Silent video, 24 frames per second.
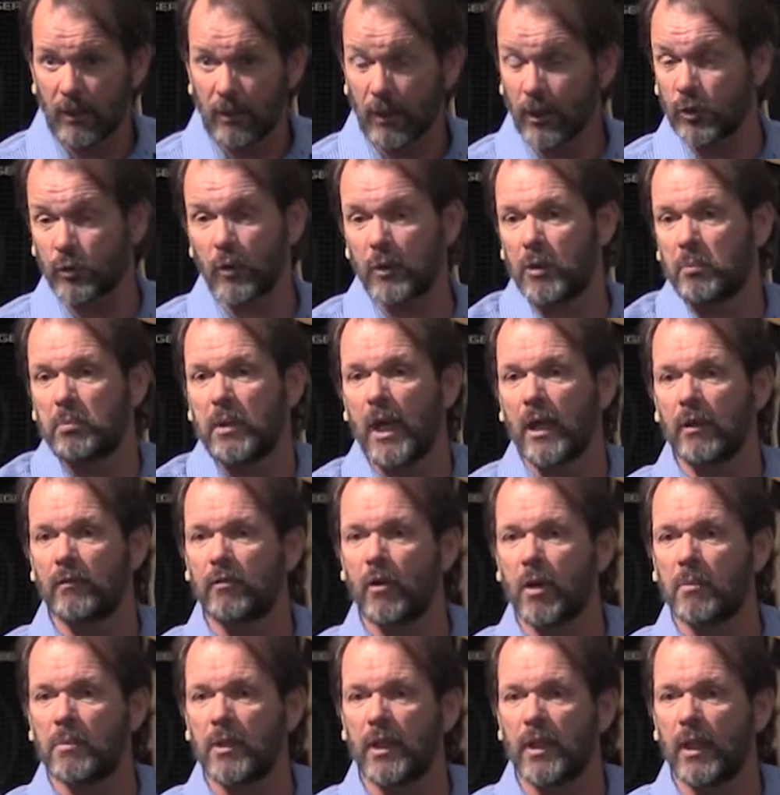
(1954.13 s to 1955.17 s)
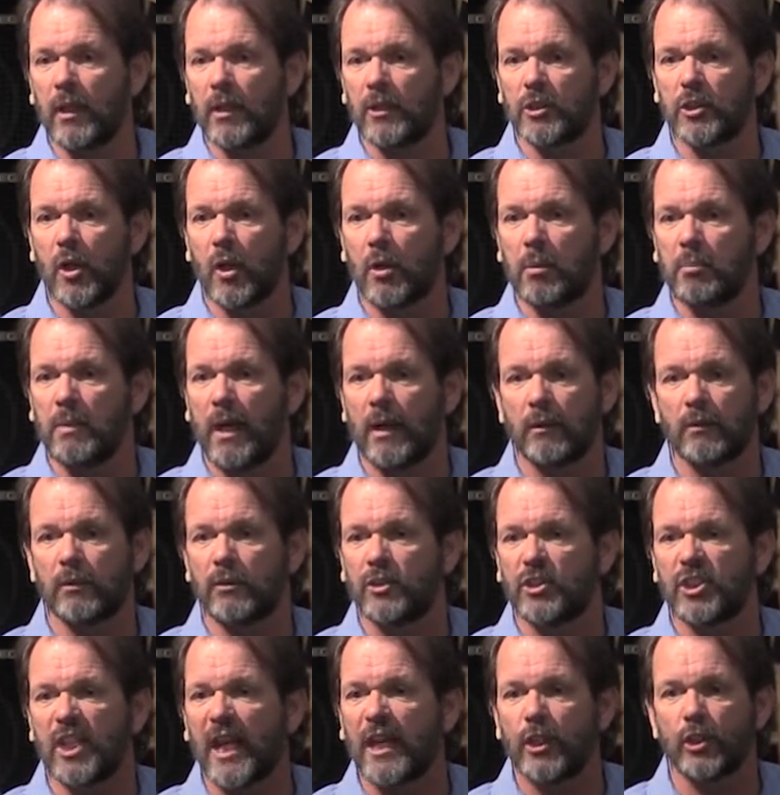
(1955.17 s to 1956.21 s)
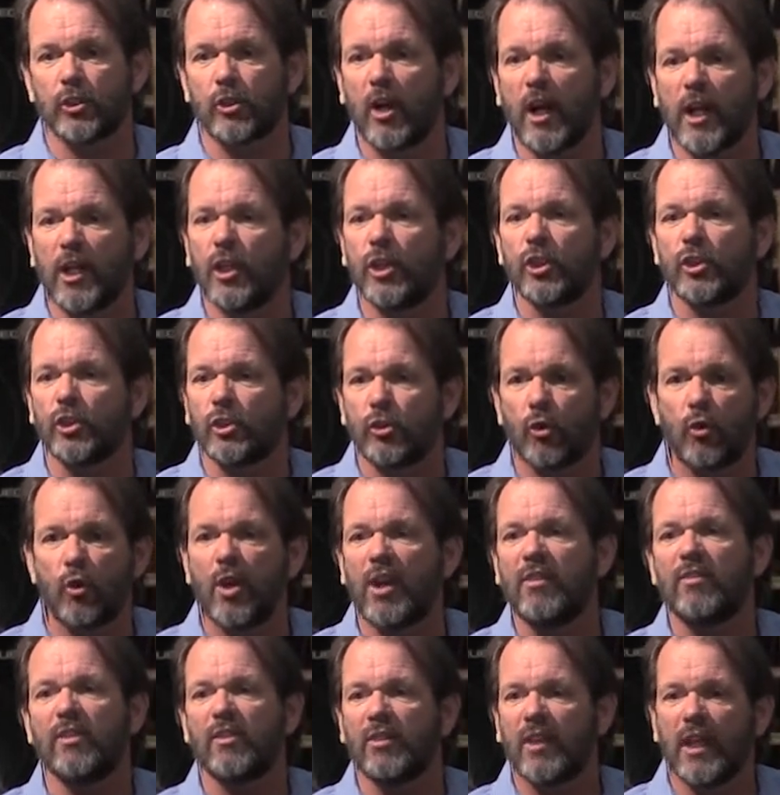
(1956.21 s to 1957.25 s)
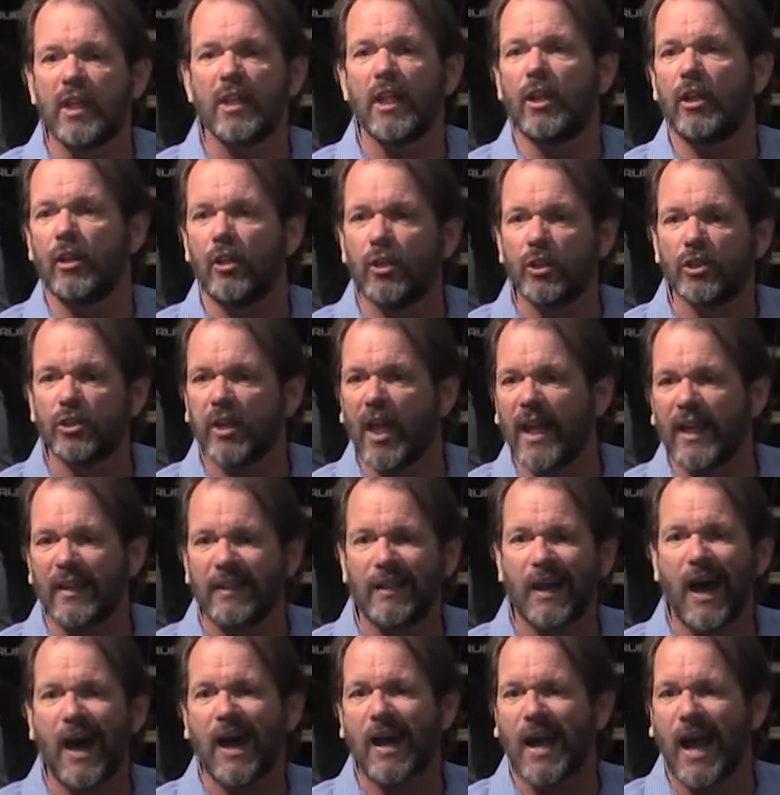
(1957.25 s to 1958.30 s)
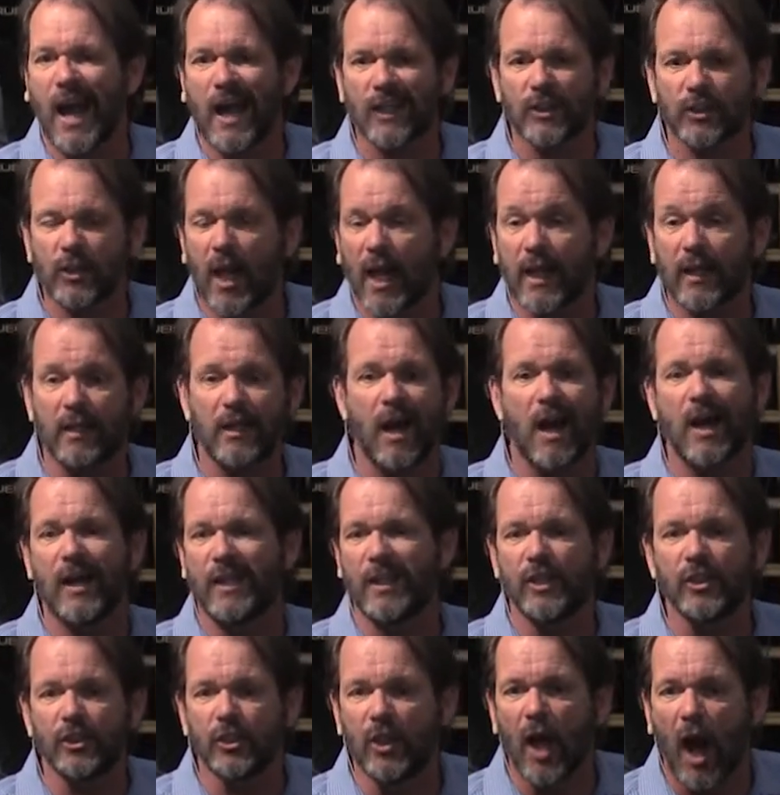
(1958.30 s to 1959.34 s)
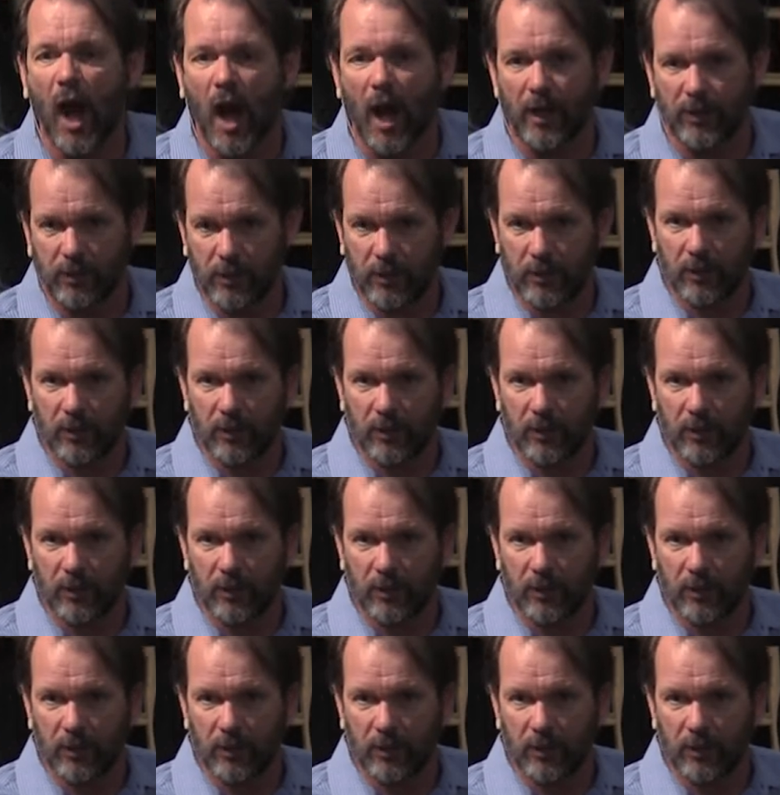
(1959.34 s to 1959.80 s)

That's what the Battle of Armageddon is all about. Satan trying to destroy everything that looks like God, acts like God, is God.